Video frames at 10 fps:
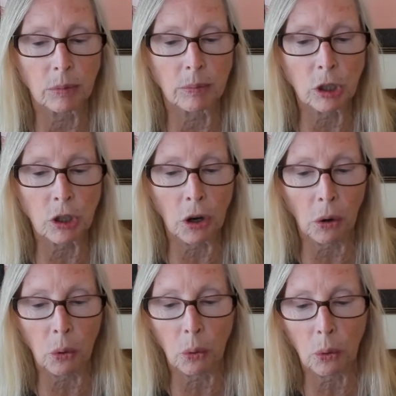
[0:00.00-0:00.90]

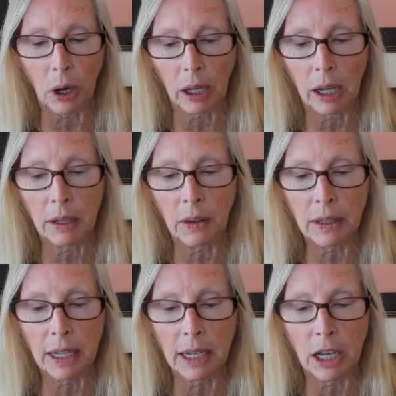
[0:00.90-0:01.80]
so I think
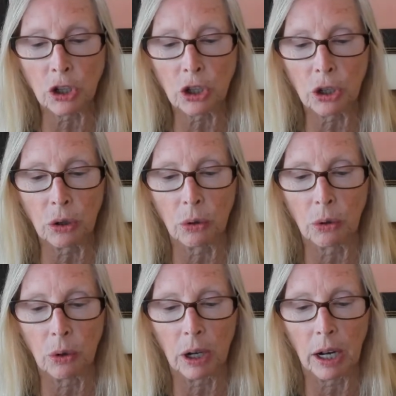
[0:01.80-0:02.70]
the issue